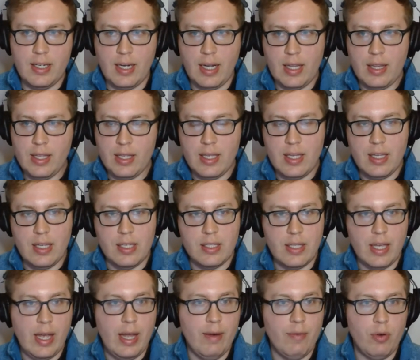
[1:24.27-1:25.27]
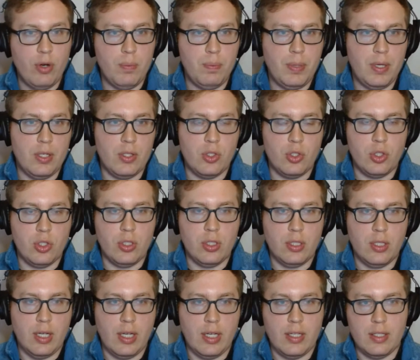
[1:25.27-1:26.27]
and I think he is every bit as
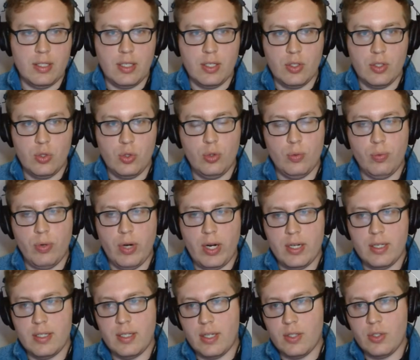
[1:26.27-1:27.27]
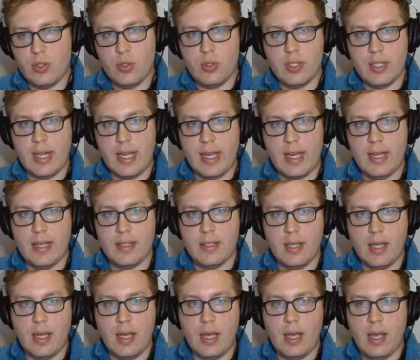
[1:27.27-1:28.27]
good as his two predecessors and has
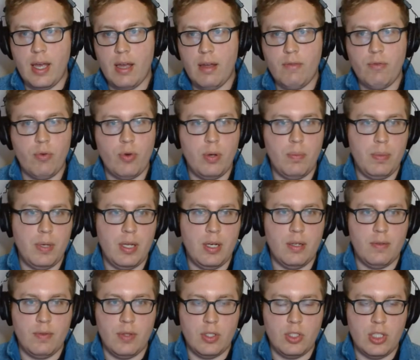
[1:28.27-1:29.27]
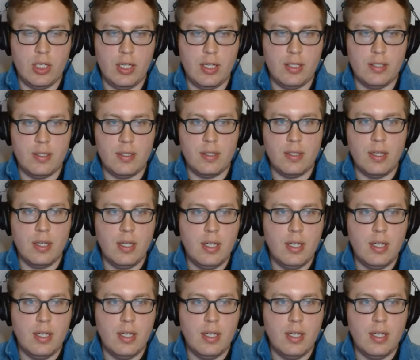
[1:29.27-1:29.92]
every bit of the chance,